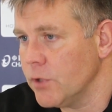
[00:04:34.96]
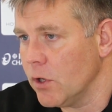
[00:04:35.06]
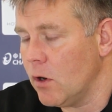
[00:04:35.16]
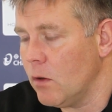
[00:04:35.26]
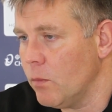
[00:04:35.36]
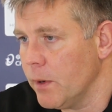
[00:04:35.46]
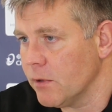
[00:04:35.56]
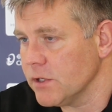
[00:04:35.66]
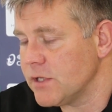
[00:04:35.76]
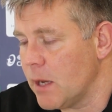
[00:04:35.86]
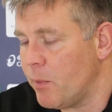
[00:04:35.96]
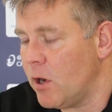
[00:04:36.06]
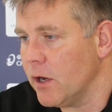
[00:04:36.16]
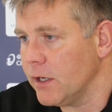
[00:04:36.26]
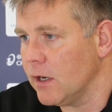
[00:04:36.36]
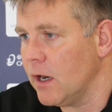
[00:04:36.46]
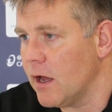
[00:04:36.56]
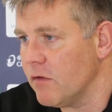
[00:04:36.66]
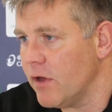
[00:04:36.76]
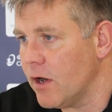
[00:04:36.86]
we were a step behind in a
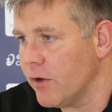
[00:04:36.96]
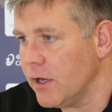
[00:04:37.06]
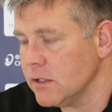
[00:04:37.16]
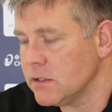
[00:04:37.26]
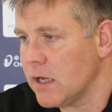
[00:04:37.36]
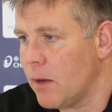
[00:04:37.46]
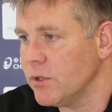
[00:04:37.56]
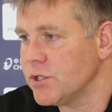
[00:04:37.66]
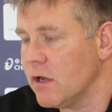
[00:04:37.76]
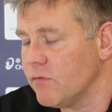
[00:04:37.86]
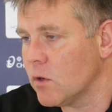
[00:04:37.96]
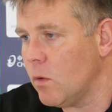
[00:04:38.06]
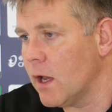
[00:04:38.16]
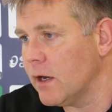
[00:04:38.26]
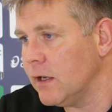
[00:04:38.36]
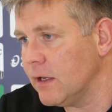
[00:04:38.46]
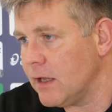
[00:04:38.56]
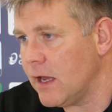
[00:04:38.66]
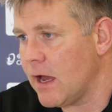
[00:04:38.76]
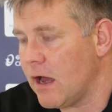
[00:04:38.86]
lot of areas, and which gave the quality that
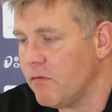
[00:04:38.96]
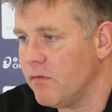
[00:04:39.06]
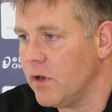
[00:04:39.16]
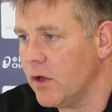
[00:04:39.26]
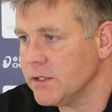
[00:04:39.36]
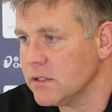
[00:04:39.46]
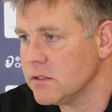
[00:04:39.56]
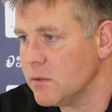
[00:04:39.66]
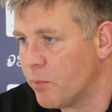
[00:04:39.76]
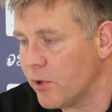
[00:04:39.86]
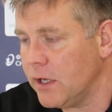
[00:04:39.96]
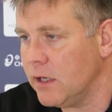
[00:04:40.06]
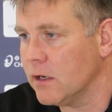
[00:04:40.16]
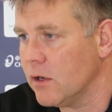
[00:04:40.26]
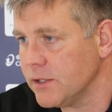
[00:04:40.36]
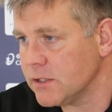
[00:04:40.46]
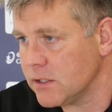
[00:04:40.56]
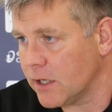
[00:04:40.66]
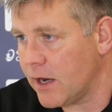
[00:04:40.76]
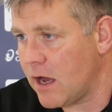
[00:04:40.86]
they have license to breed and
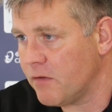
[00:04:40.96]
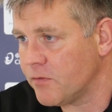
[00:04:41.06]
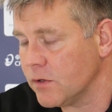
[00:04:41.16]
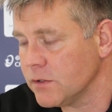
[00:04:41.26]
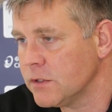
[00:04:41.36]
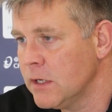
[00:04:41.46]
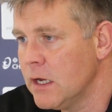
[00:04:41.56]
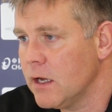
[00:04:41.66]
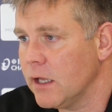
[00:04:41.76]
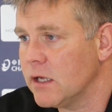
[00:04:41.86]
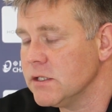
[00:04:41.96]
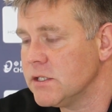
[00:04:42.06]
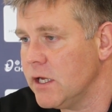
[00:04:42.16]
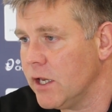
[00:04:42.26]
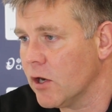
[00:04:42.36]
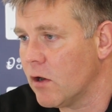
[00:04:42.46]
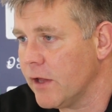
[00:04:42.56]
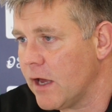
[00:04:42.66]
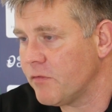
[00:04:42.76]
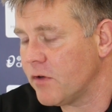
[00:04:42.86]
license to get after us. I think conceding
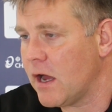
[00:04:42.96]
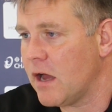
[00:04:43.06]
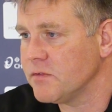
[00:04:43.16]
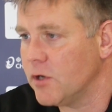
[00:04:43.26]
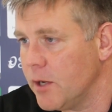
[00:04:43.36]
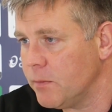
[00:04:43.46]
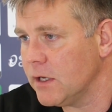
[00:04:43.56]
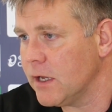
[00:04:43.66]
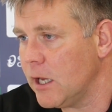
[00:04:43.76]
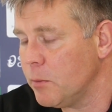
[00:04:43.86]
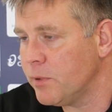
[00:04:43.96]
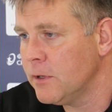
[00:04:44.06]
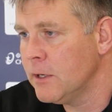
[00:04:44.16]
early after half-time didn't help.